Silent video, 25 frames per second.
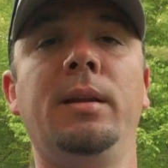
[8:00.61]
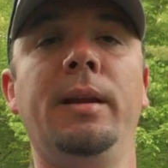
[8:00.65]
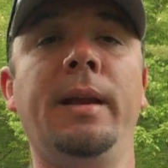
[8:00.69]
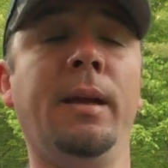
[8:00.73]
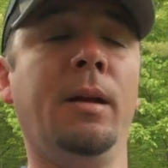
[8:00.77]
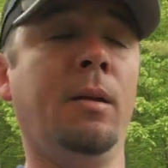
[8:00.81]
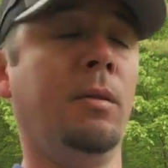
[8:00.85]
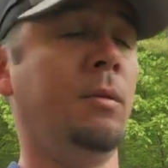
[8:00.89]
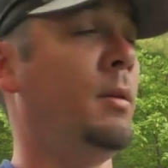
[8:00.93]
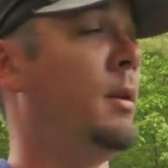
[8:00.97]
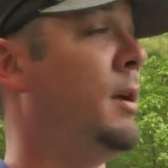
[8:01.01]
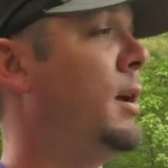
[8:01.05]
it
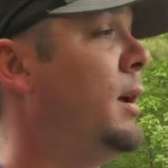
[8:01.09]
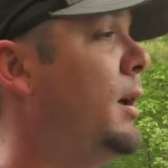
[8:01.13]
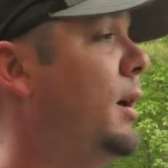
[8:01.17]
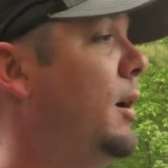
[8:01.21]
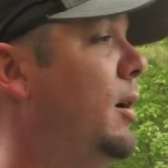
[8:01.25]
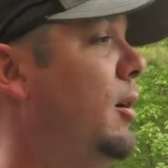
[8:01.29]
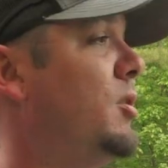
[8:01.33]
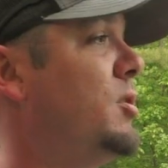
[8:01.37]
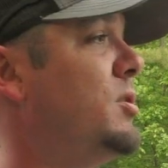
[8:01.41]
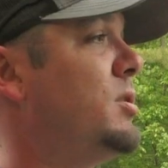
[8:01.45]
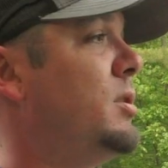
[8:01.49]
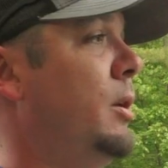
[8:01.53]
down,
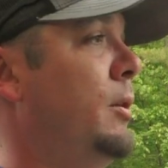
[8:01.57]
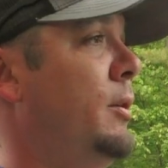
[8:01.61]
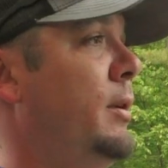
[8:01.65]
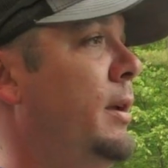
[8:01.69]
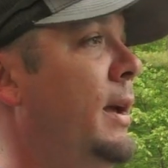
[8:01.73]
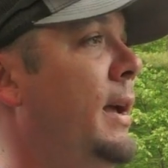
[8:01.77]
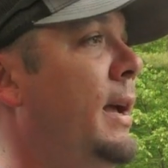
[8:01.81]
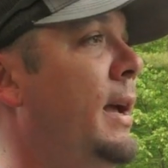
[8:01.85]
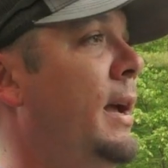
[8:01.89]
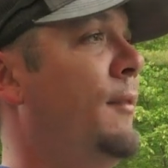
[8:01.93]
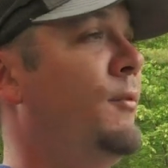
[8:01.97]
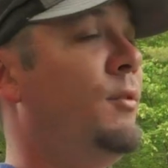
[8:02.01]
I'll show
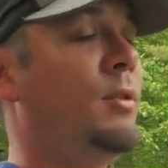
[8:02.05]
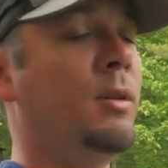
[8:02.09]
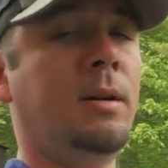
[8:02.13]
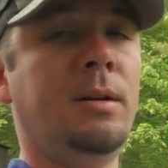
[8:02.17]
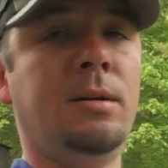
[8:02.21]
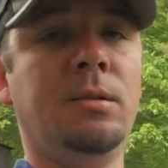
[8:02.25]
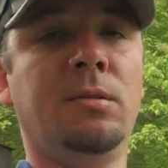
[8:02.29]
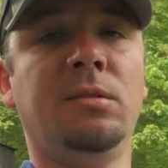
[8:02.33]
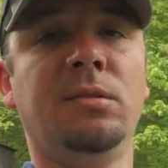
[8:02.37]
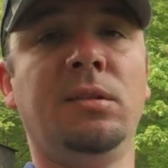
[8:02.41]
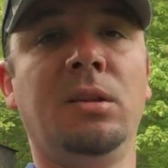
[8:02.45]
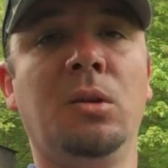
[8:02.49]
you after,
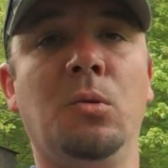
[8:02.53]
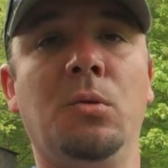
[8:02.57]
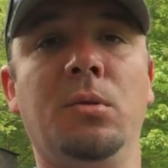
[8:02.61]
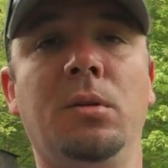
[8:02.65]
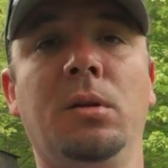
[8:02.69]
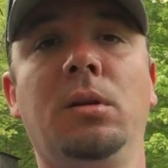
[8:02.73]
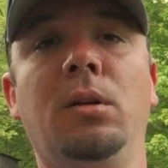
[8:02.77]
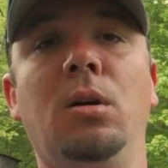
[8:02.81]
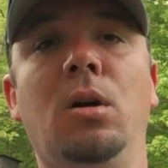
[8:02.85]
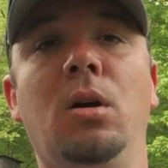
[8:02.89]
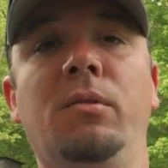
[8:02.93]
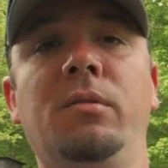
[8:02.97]
and you'll see where
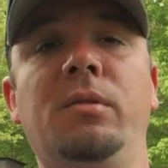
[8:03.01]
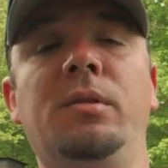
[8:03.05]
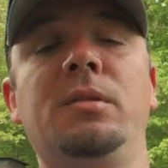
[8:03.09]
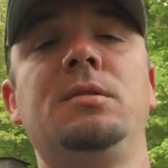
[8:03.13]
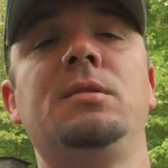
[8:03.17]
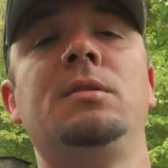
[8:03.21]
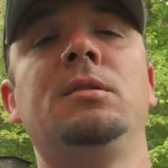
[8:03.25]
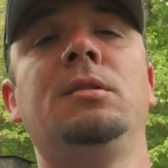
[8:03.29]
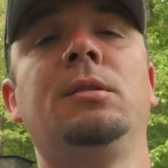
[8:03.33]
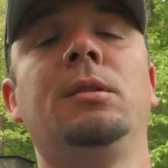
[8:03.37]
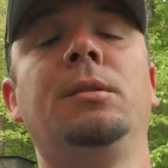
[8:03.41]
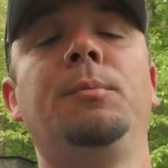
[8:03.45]
the clover
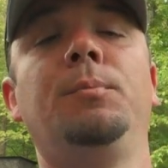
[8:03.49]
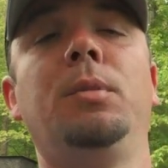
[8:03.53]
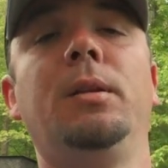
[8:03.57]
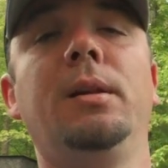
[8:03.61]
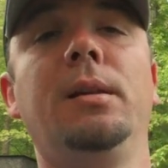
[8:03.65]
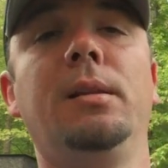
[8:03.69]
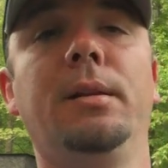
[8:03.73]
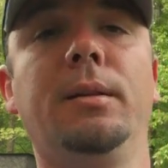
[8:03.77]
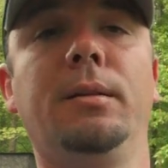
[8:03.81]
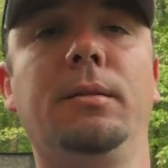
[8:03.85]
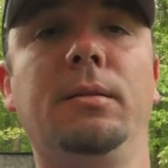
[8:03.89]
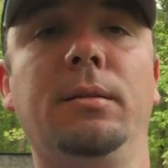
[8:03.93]
is just
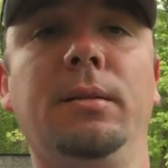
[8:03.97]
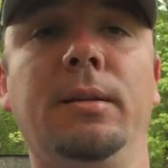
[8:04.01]
completely